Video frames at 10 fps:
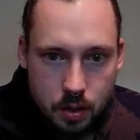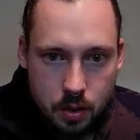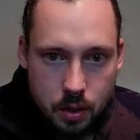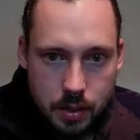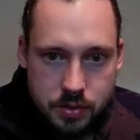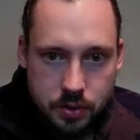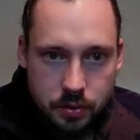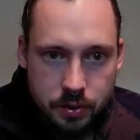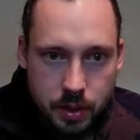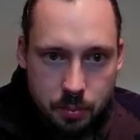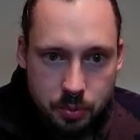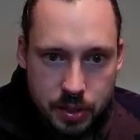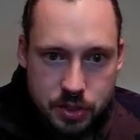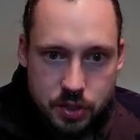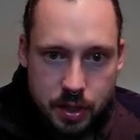I certainly
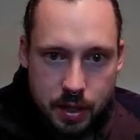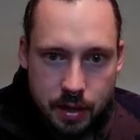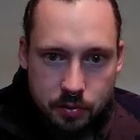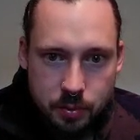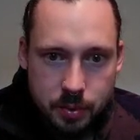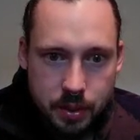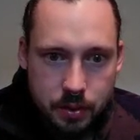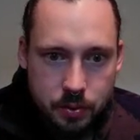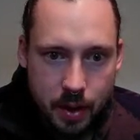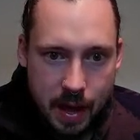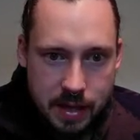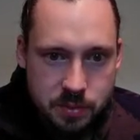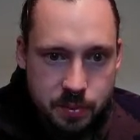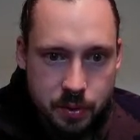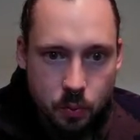appreciate everybody who has
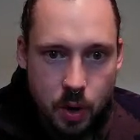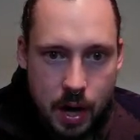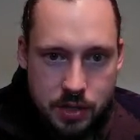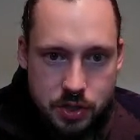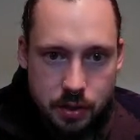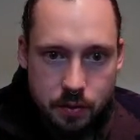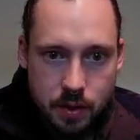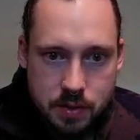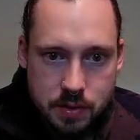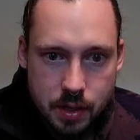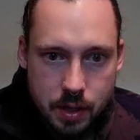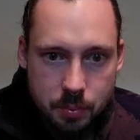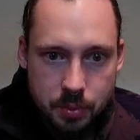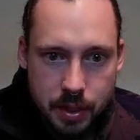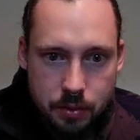been watching this
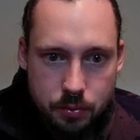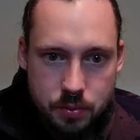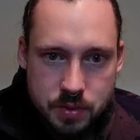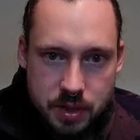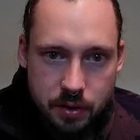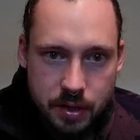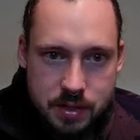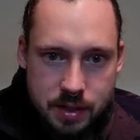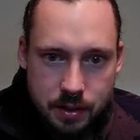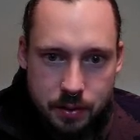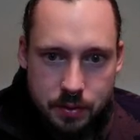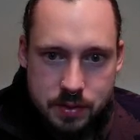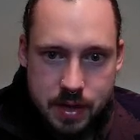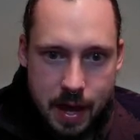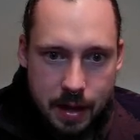playthrough series. I know
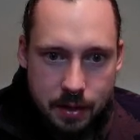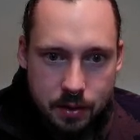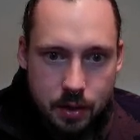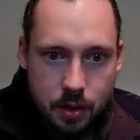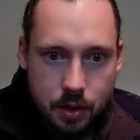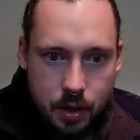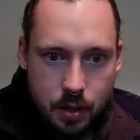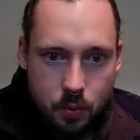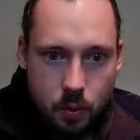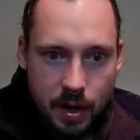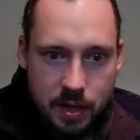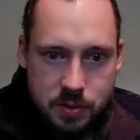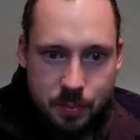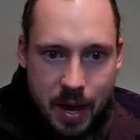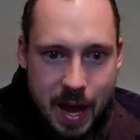it's not quite as
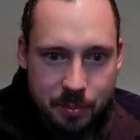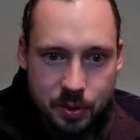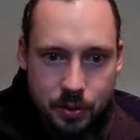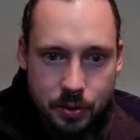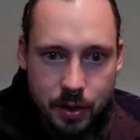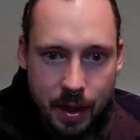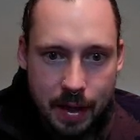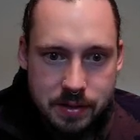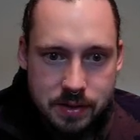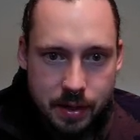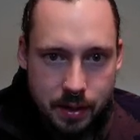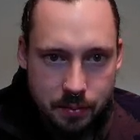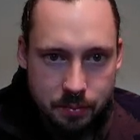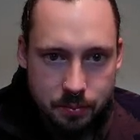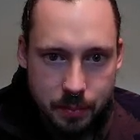popular as
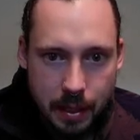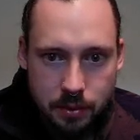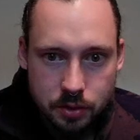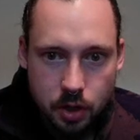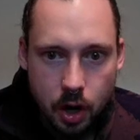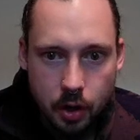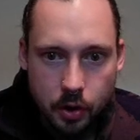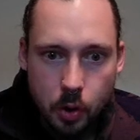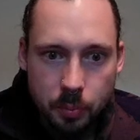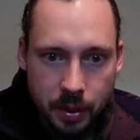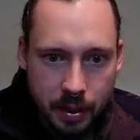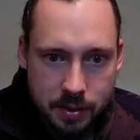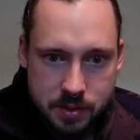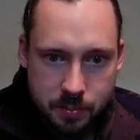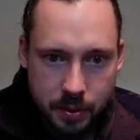my card
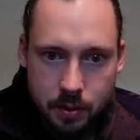openings, but